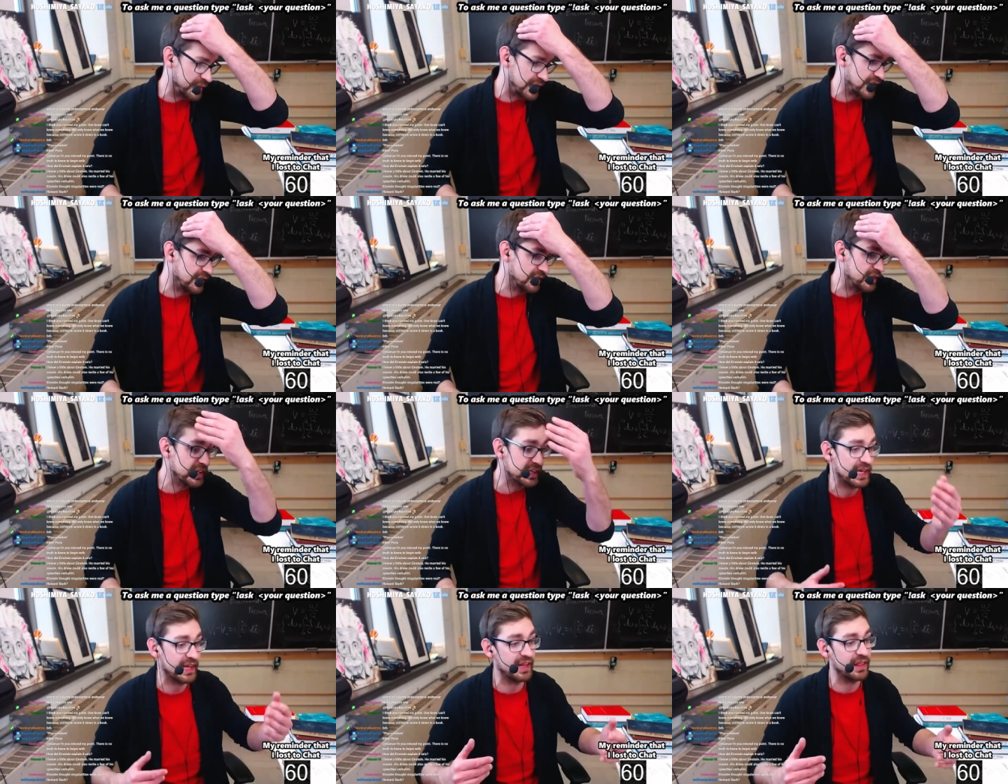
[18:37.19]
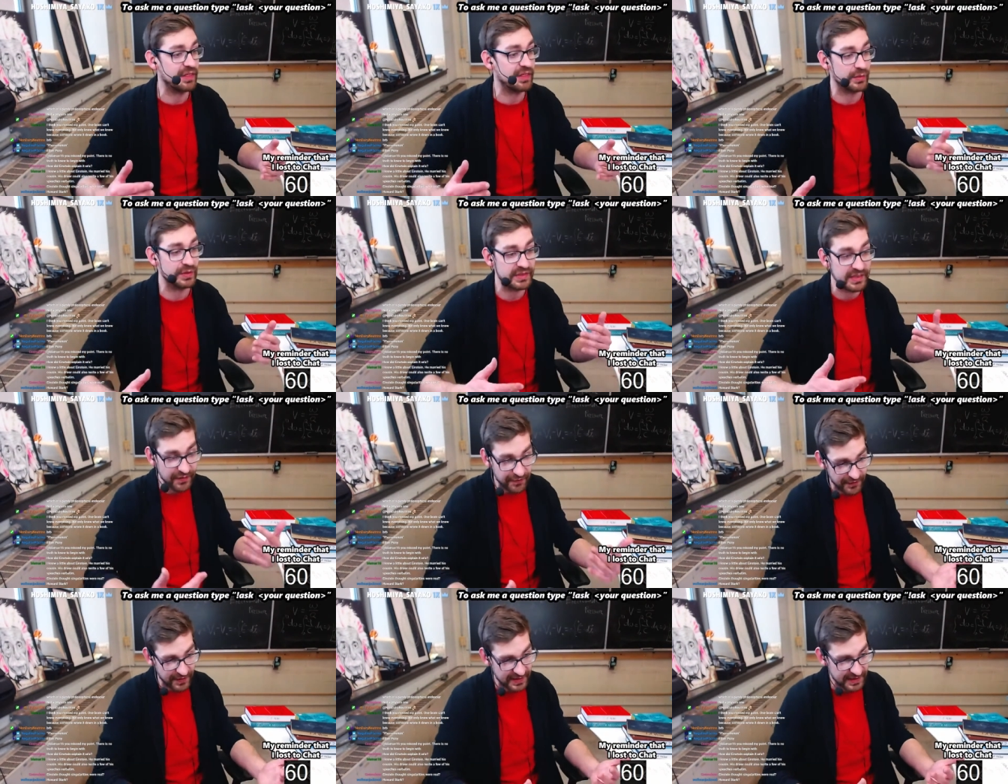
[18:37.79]
We can look at it through a
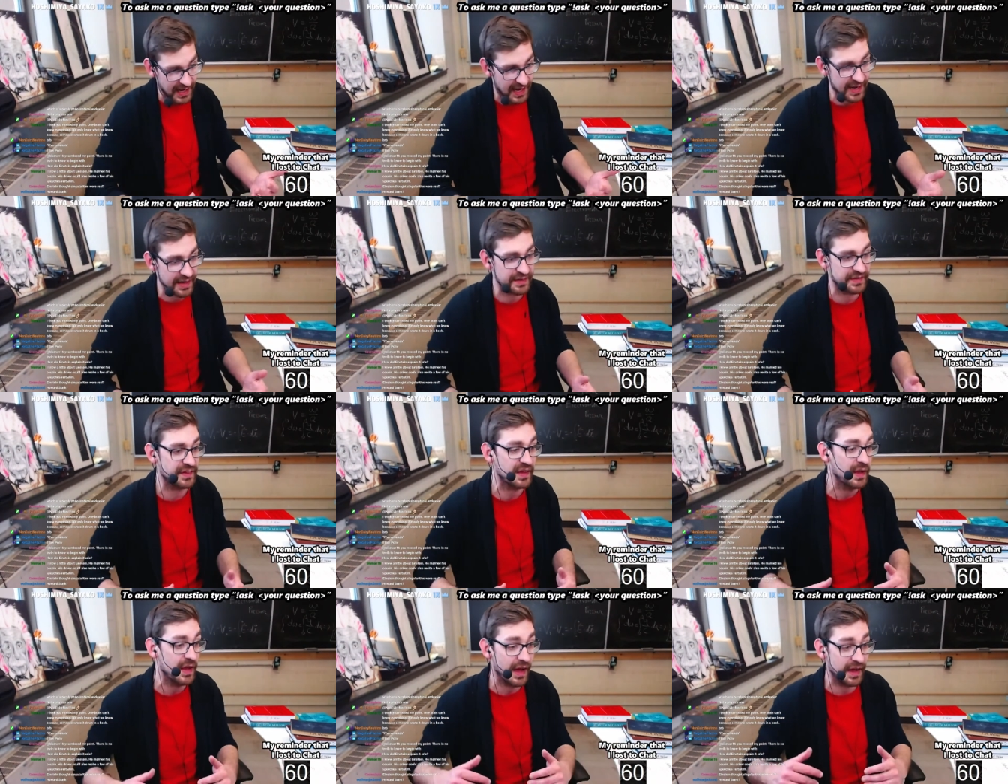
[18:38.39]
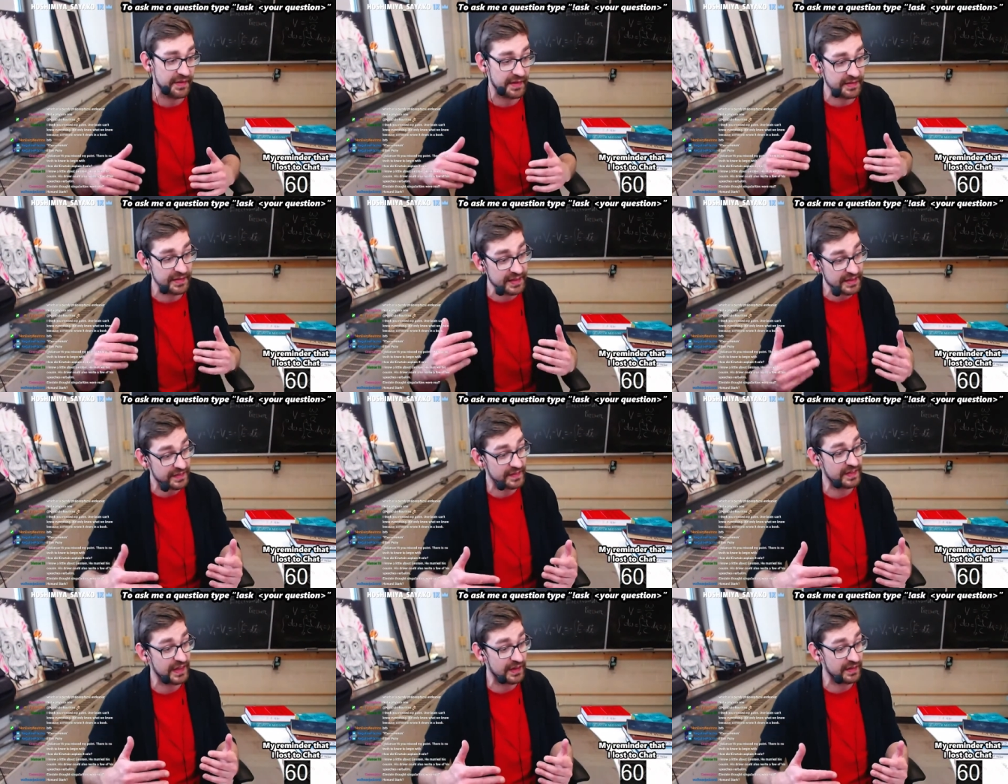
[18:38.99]
different guise, and that
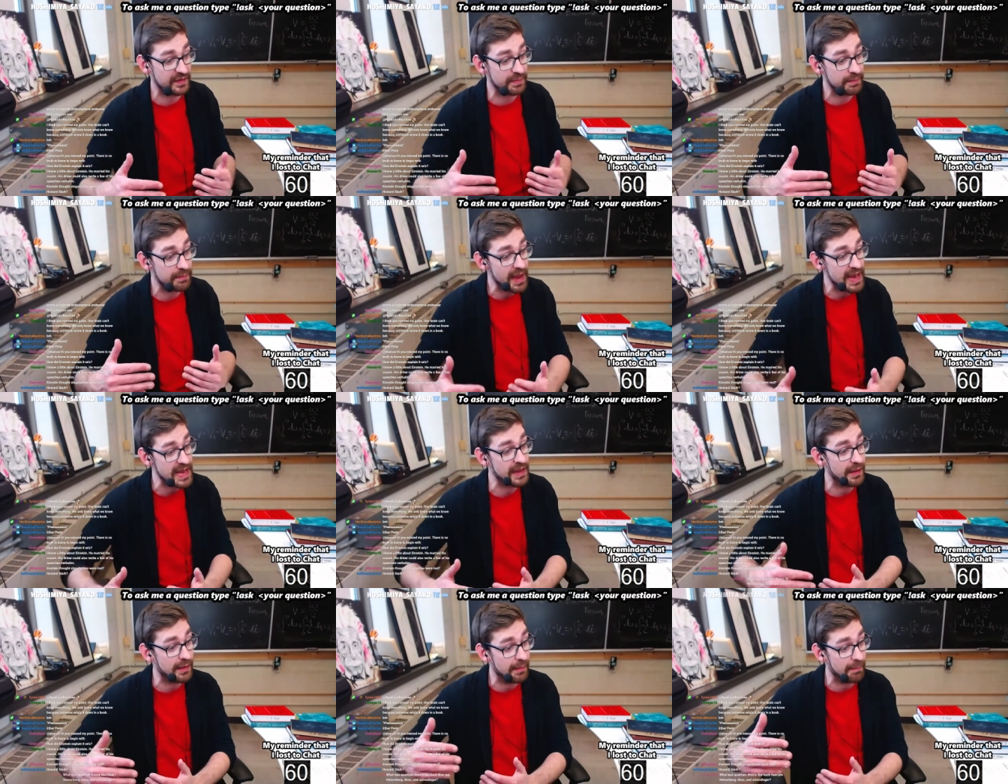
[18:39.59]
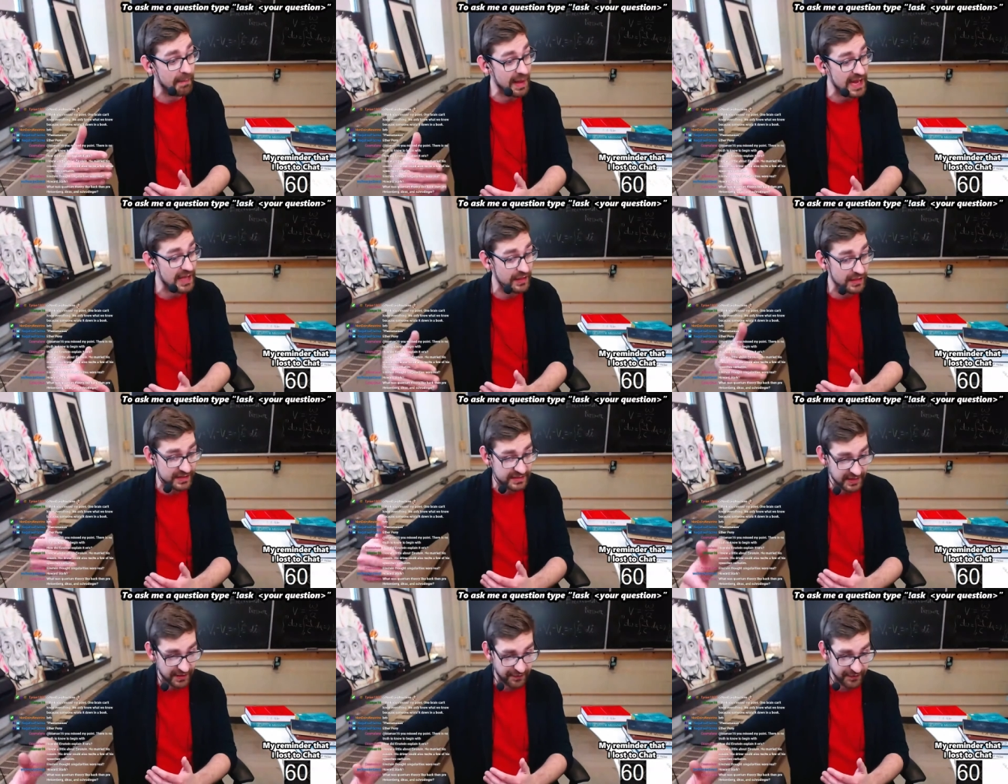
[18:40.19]
these things might may
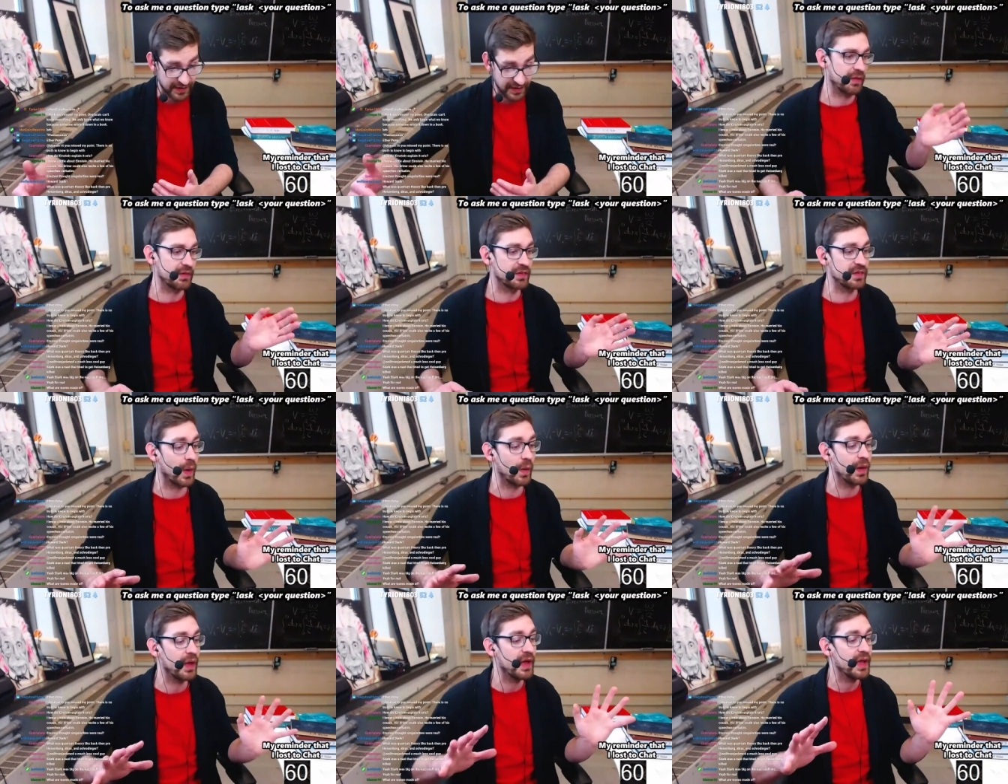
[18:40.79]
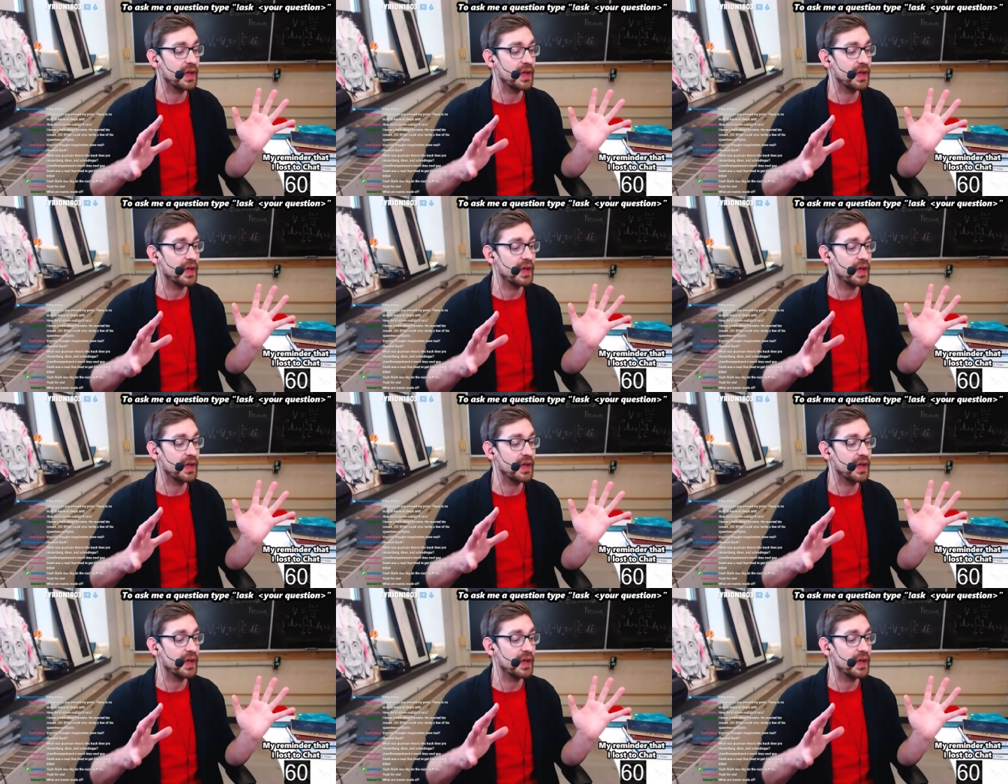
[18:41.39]
look different. So